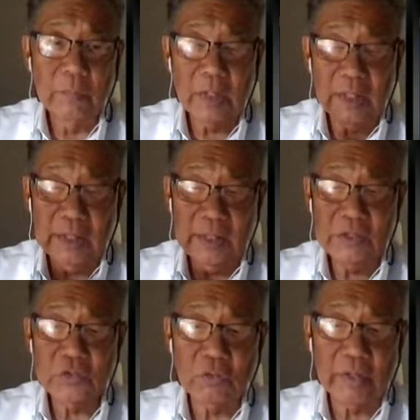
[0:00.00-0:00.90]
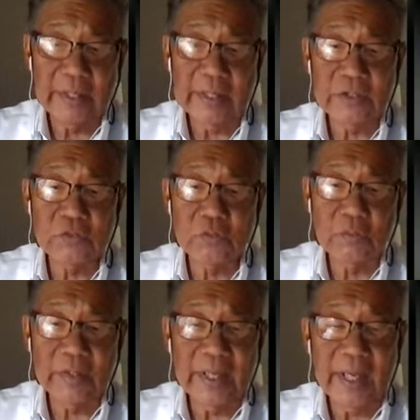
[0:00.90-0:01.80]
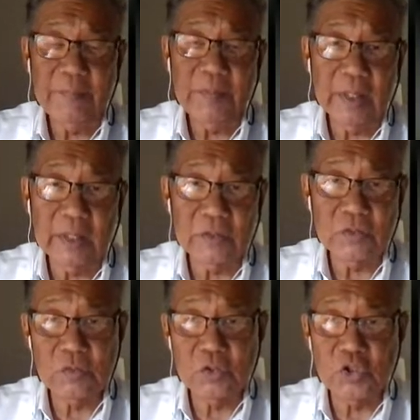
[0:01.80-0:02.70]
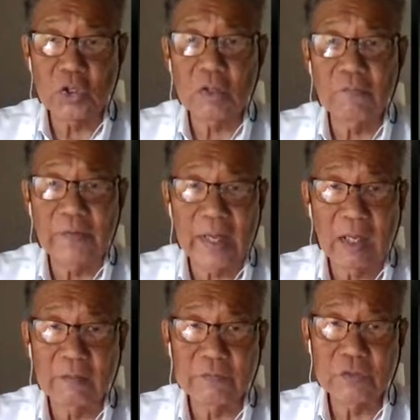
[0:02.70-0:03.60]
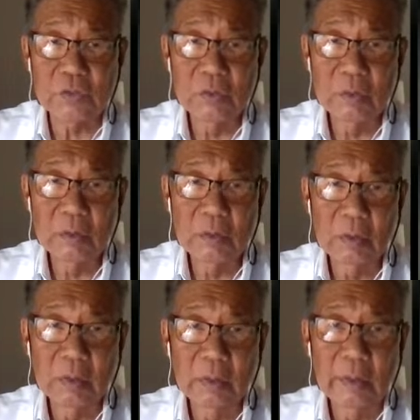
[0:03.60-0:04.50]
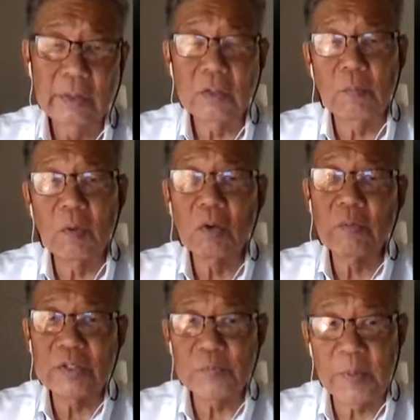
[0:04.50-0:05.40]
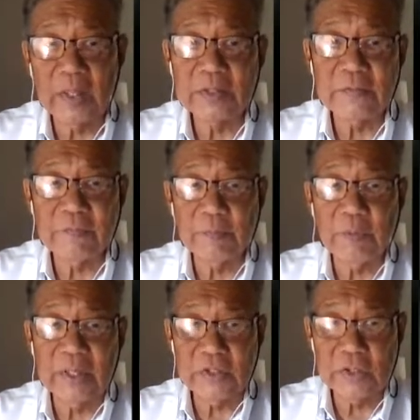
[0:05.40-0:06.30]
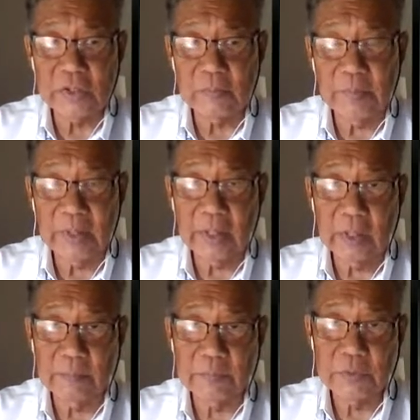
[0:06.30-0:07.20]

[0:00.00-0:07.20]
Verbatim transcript: the easier it gets through the ABS shuttle valves, the more responsive the brake system becomes.